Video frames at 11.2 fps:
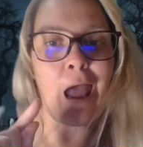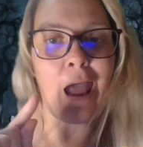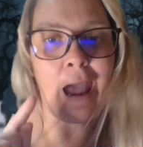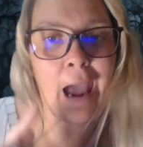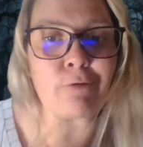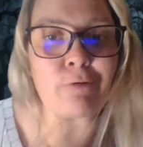
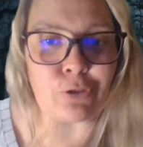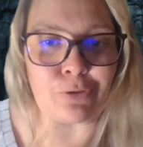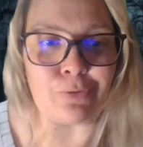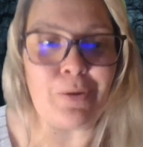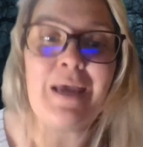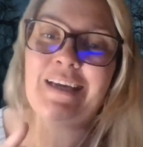how
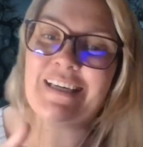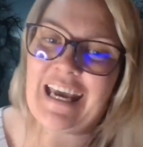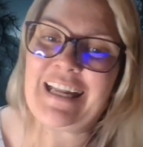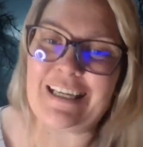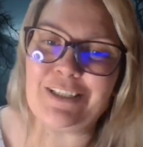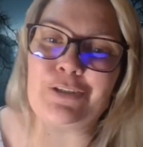to
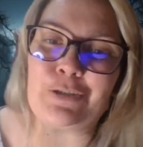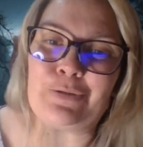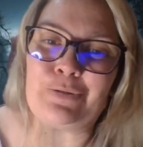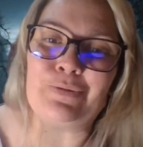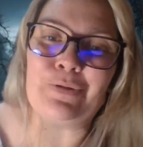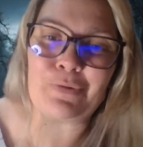get
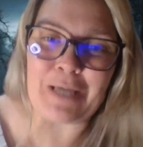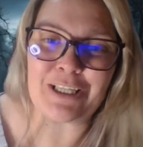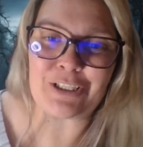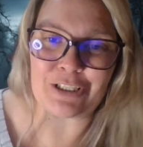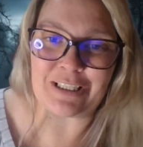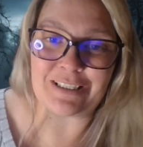into
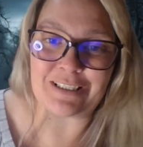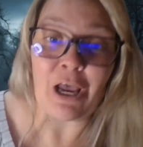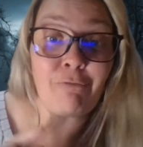locations